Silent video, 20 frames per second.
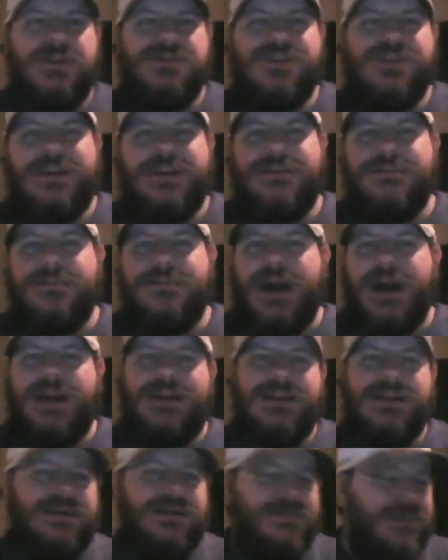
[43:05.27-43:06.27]
tried to
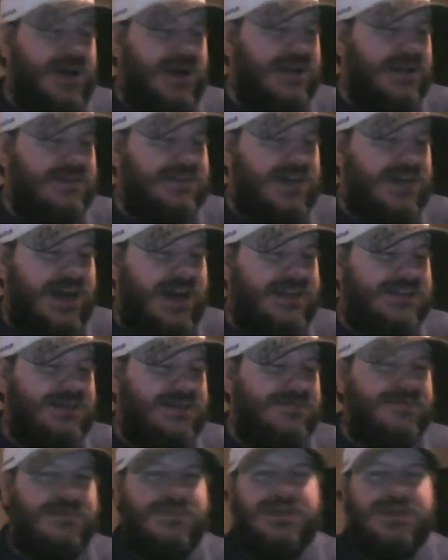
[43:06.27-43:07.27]
monetize
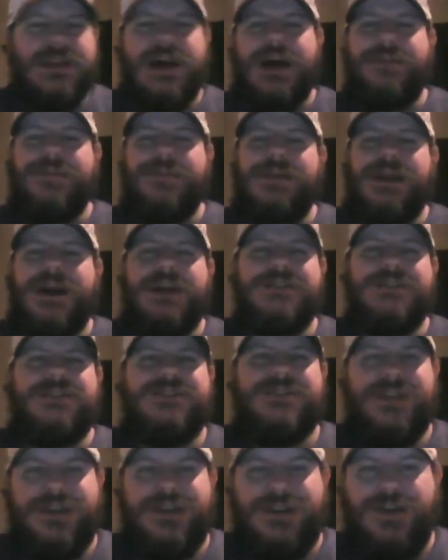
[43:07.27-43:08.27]
it and monopolize it,
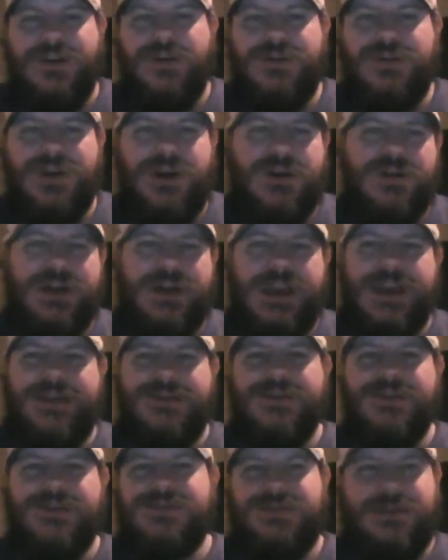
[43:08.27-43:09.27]
saying, oh, y'all can't
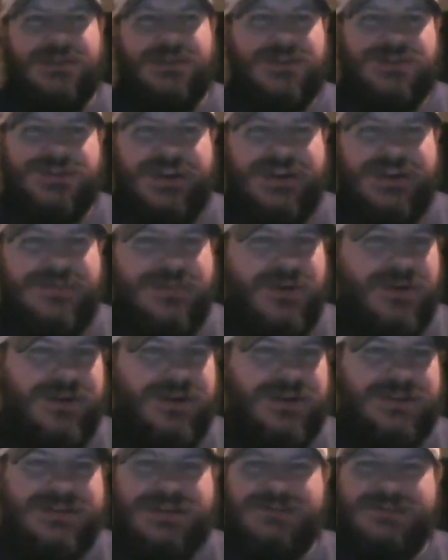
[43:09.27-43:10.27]
use it without a trademark.
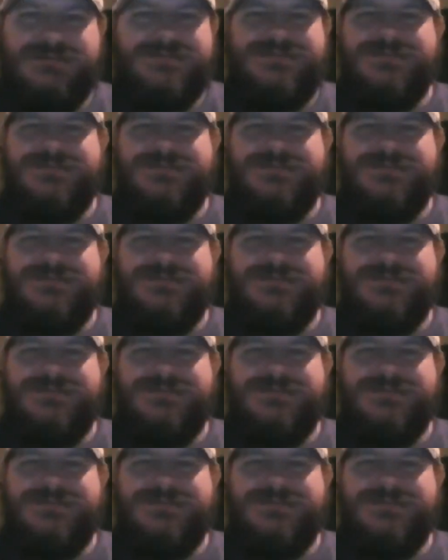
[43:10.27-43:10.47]
It's like,